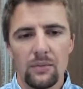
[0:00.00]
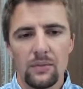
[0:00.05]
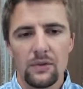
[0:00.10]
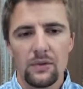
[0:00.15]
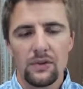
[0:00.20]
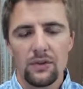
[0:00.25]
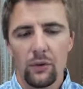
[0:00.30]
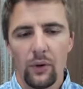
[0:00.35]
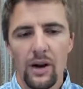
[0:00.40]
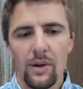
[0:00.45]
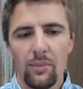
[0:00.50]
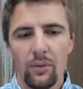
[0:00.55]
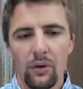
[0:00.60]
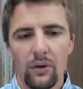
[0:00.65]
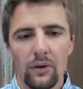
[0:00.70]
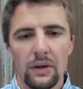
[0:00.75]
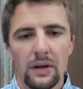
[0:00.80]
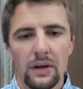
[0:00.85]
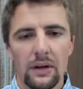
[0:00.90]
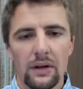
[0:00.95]
scraper
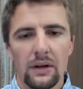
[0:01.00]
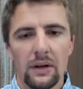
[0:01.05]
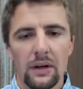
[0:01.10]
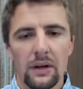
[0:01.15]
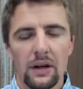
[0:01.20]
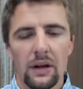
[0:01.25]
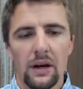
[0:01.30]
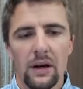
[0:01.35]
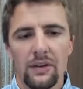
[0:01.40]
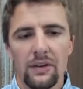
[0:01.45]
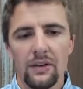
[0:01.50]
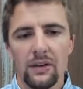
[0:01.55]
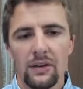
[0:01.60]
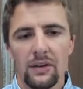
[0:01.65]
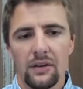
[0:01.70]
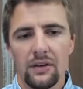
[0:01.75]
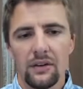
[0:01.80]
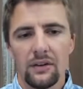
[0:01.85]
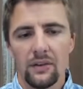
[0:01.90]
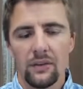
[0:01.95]

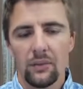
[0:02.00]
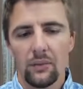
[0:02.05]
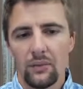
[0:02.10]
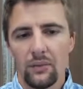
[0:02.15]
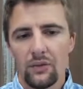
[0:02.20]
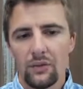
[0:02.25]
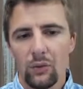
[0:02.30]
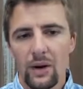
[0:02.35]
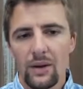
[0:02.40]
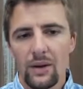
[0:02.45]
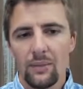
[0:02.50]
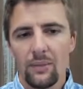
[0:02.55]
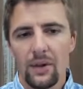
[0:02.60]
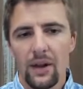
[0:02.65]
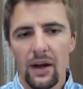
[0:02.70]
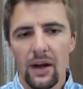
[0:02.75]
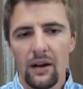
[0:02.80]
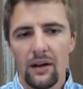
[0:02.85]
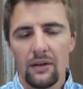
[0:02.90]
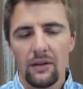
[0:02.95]
to scrape
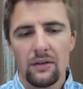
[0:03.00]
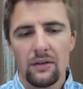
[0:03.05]
that